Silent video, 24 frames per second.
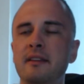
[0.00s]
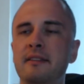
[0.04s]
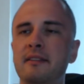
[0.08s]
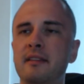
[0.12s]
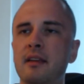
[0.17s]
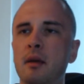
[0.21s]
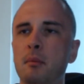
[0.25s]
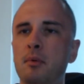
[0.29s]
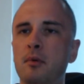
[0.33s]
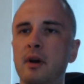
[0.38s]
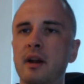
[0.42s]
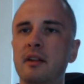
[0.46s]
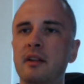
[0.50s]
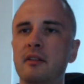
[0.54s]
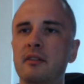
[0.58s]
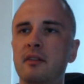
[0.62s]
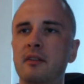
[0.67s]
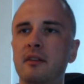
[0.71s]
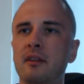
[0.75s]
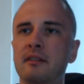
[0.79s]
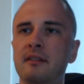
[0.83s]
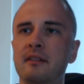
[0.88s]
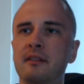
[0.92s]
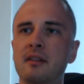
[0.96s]
separates
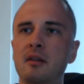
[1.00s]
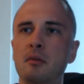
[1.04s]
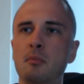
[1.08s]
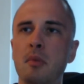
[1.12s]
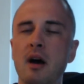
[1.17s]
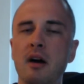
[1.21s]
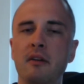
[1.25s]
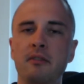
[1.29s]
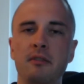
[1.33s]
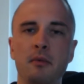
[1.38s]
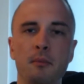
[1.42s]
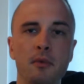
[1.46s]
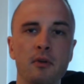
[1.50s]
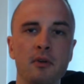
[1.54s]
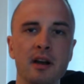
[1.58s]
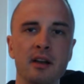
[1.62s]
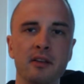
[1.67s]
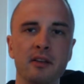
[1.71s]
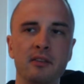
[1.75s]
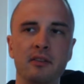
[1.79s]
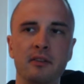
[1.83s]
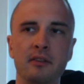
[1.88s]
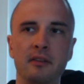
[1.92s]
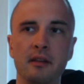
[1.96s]
this tib bar from the
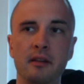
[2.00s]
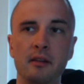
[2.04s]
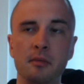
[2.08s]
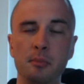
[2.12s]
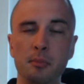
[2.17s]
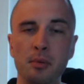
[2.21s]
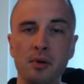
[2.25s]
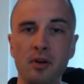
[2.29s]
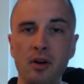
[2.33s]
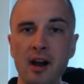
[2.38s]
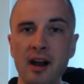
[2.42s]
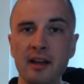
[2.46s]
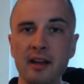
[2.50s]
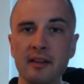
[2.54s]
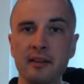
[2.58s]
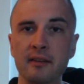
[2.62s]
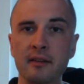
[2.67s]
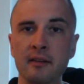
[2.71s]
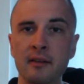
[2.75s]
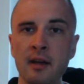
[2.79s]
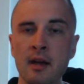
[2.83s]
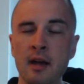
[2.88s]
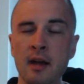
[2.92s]
rest is its price.